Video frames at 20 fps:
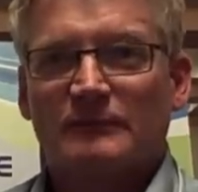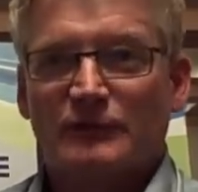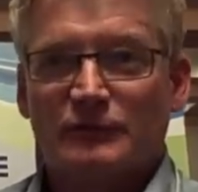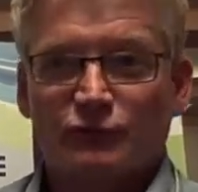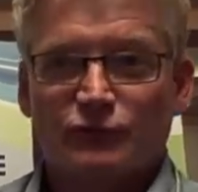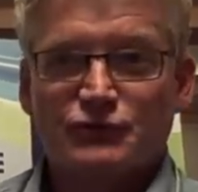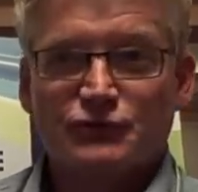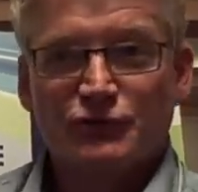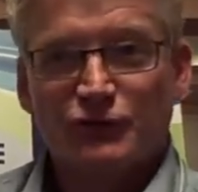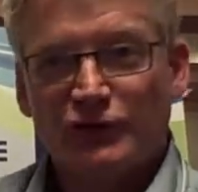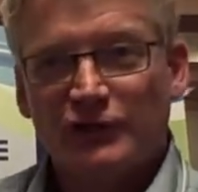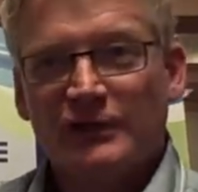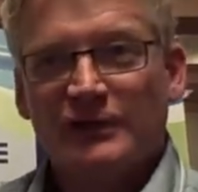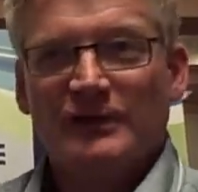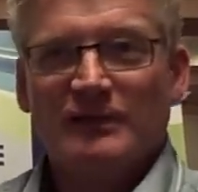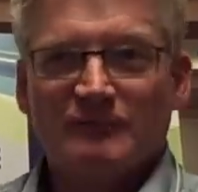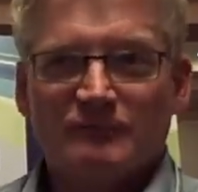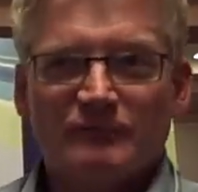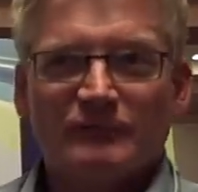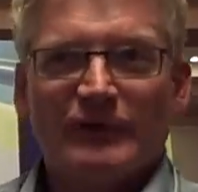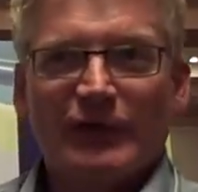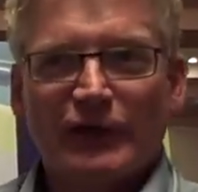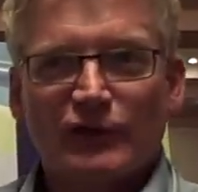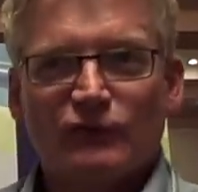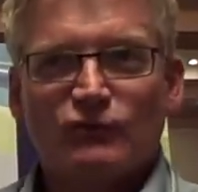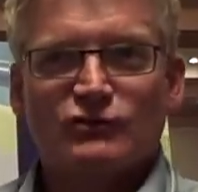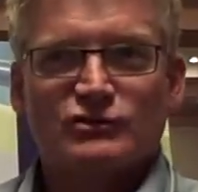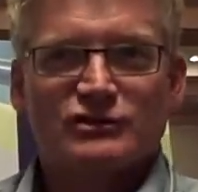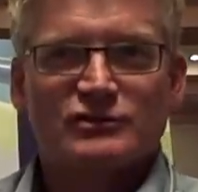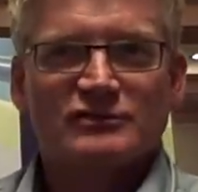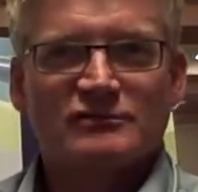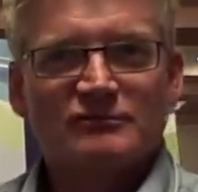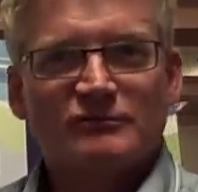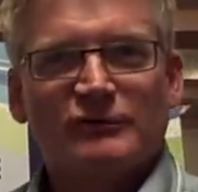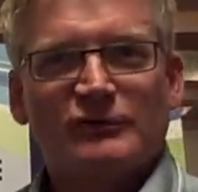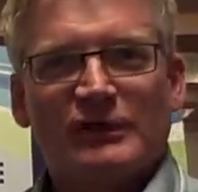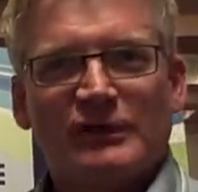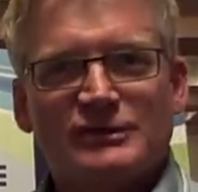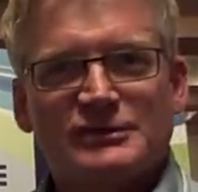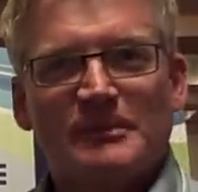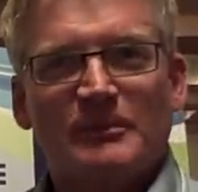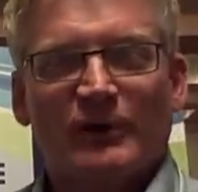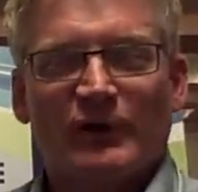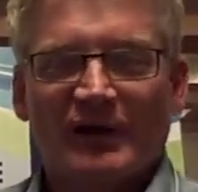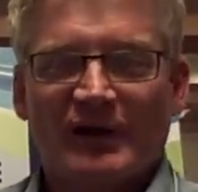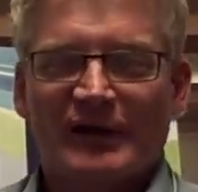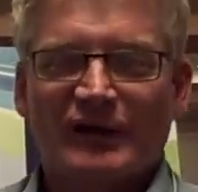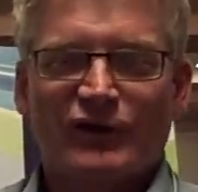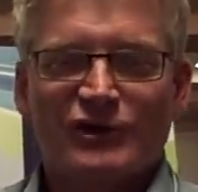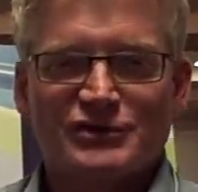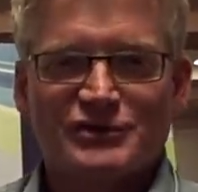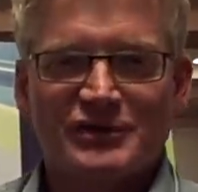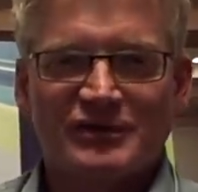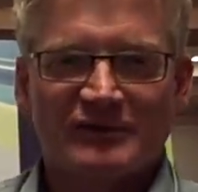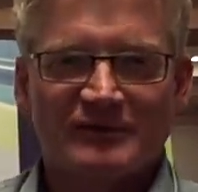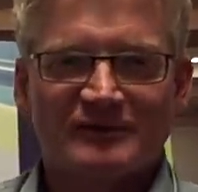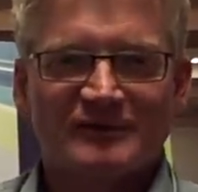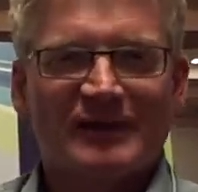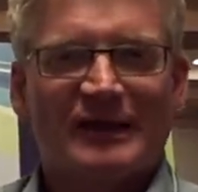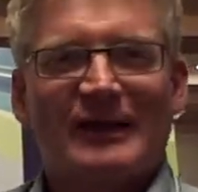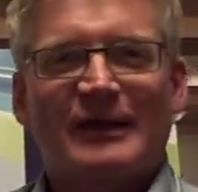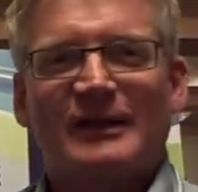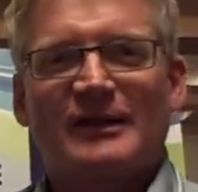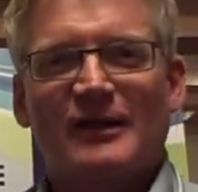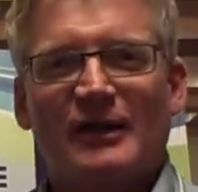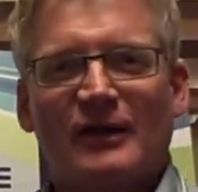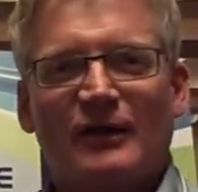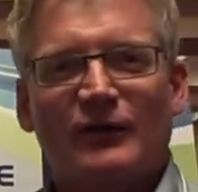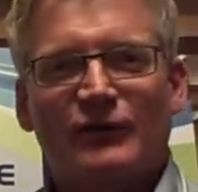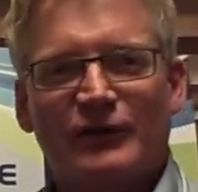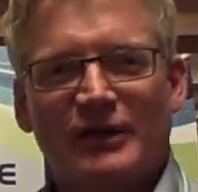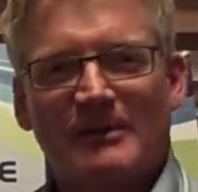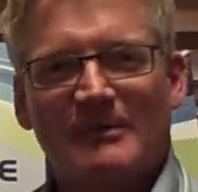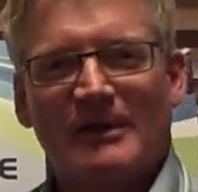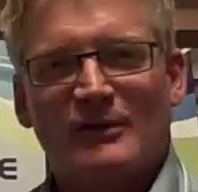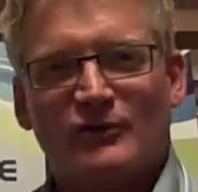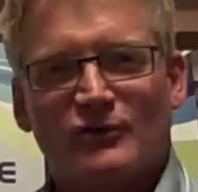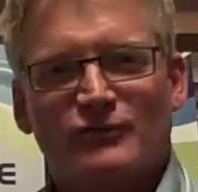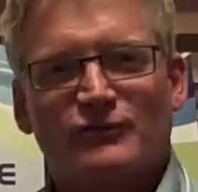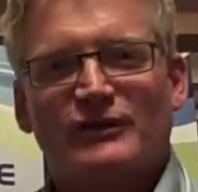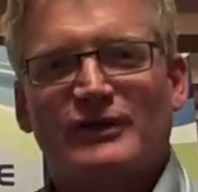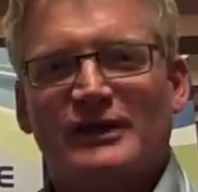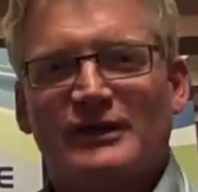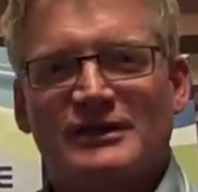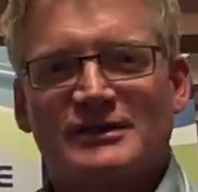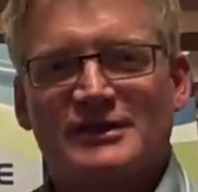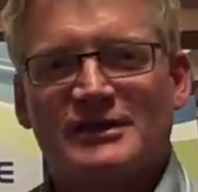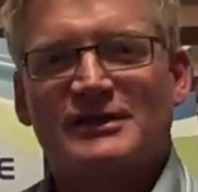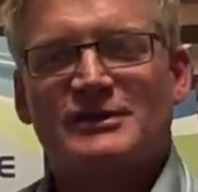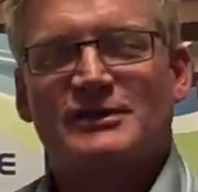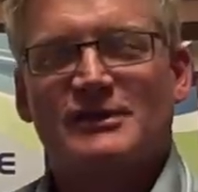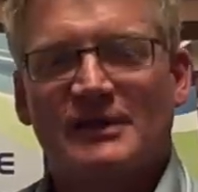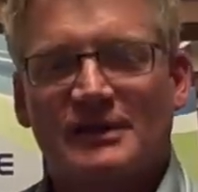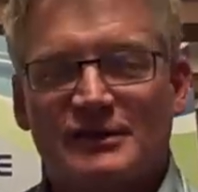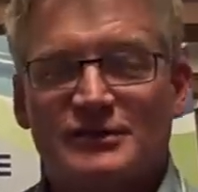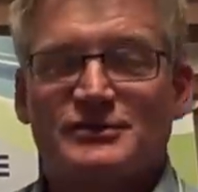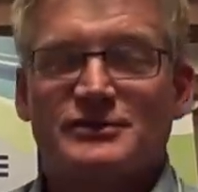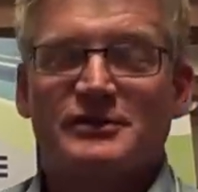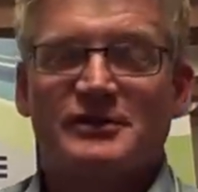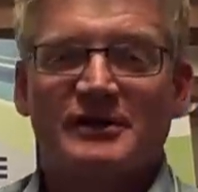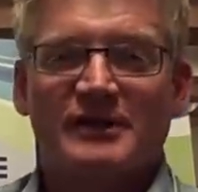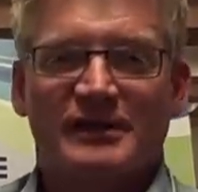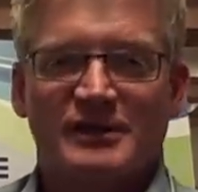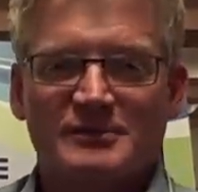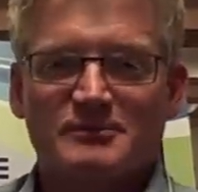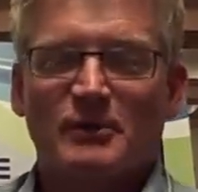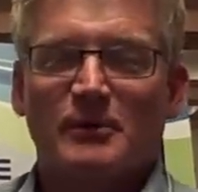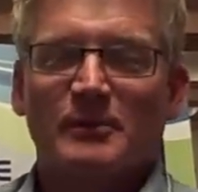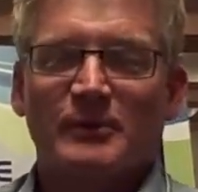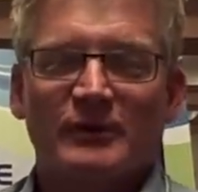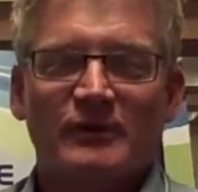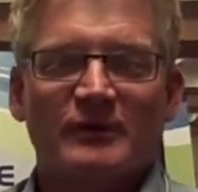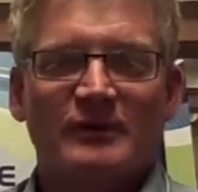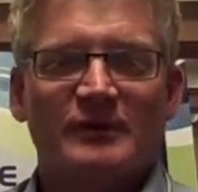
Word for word: unfortunately, it looks similar like last year on the amount of attendees at this, at this year at this moment.